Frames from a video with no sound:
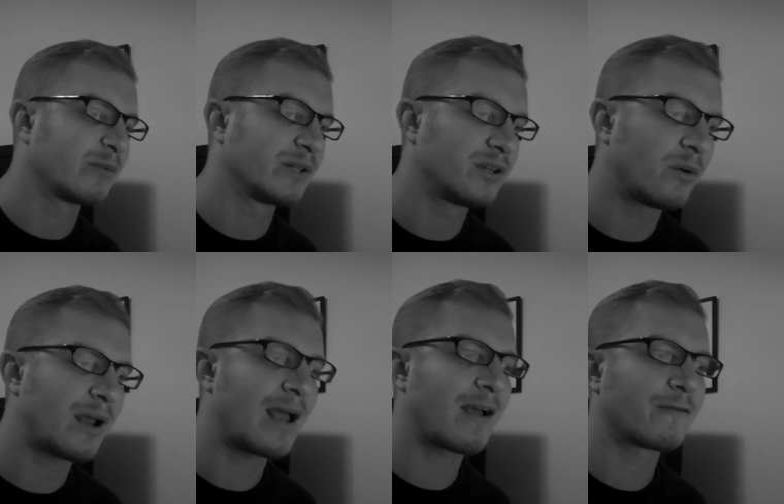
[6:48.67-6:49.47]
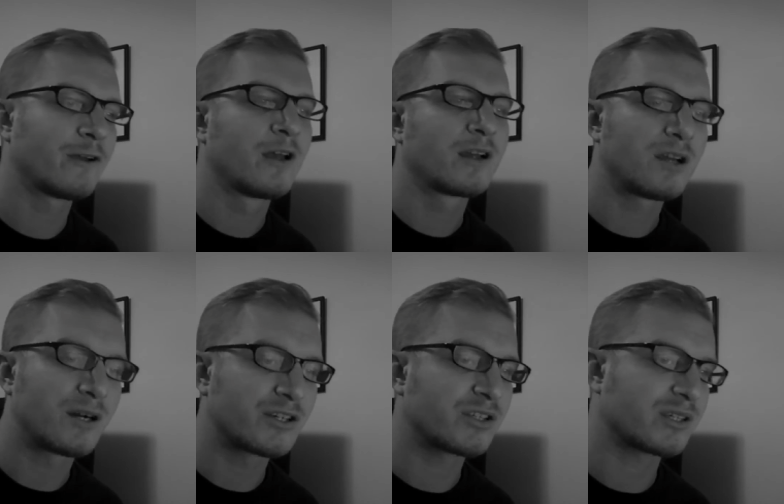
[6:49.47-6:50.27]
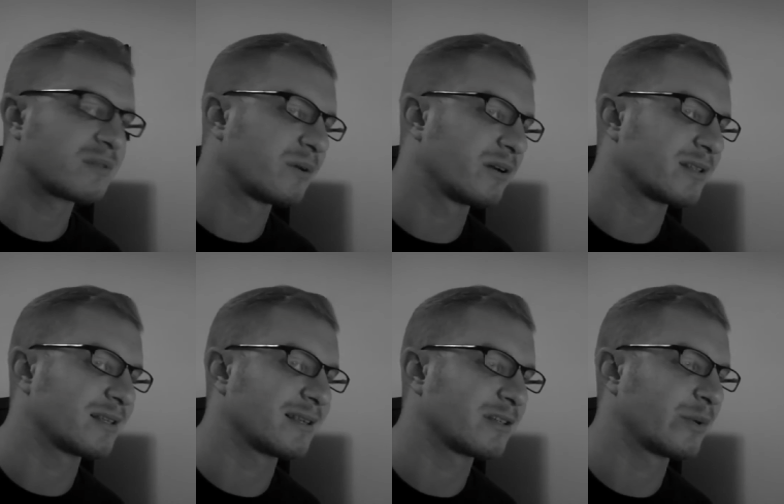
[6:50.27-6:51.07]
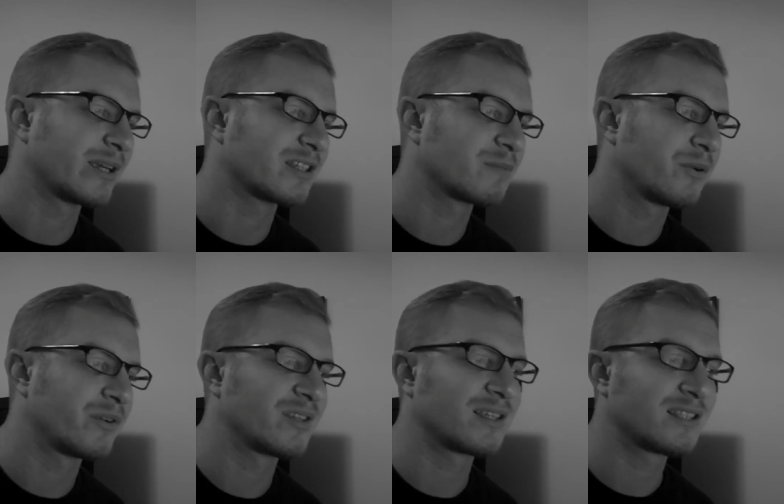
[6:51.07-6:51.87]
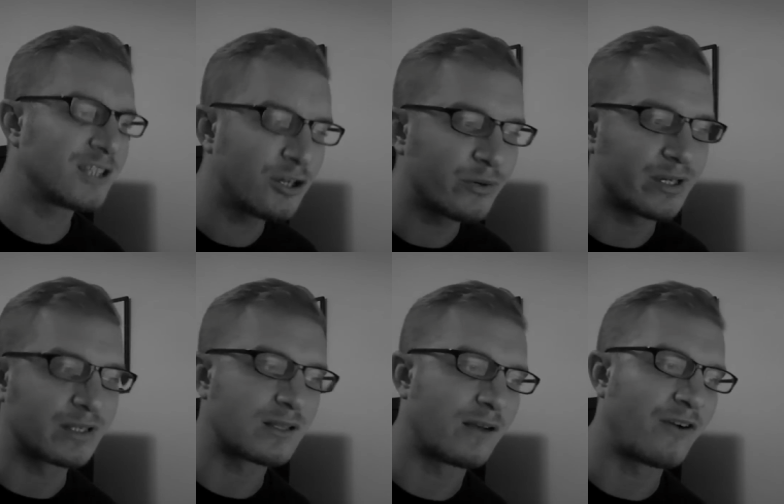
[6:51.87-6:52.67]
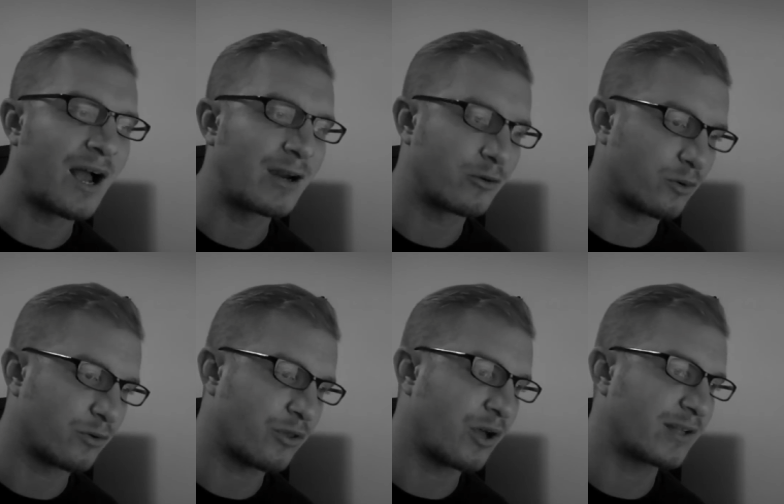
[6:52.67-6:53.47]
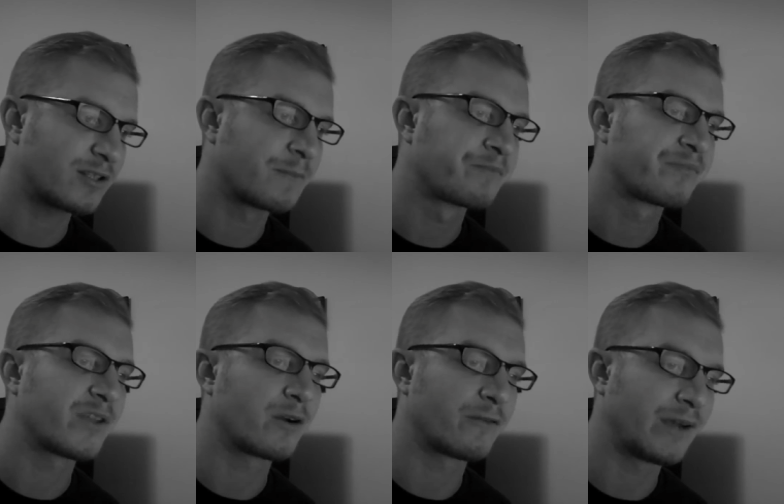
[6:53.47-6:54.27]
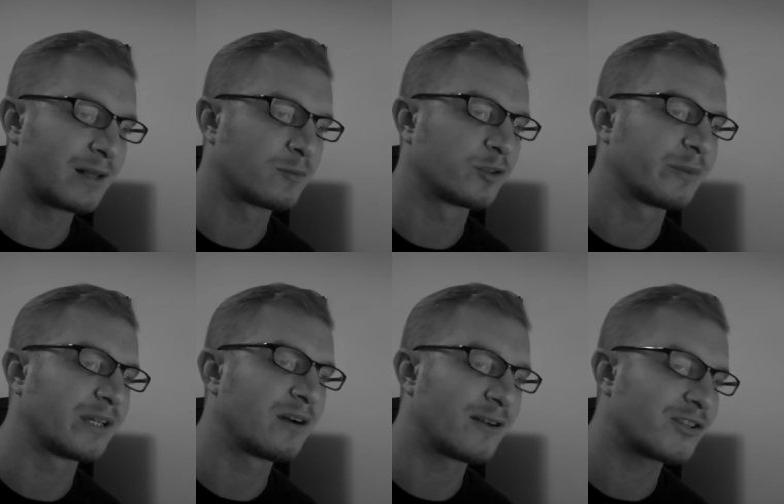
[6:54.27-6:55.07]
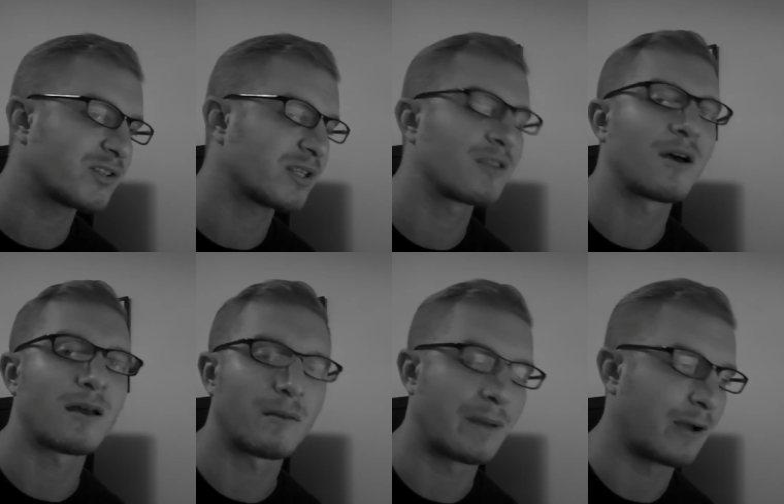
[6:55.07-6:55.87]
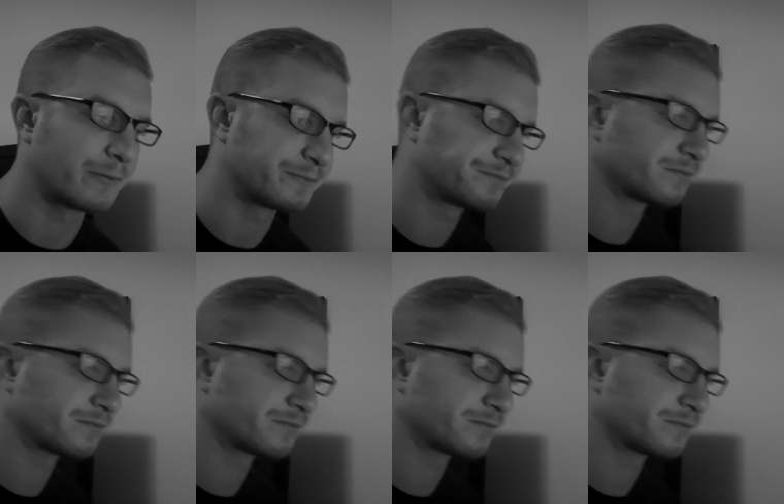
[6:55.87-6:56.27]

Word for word: and we don't have conscious experience unless we experience a series of higher order thoughts that are available to be consciously thought about.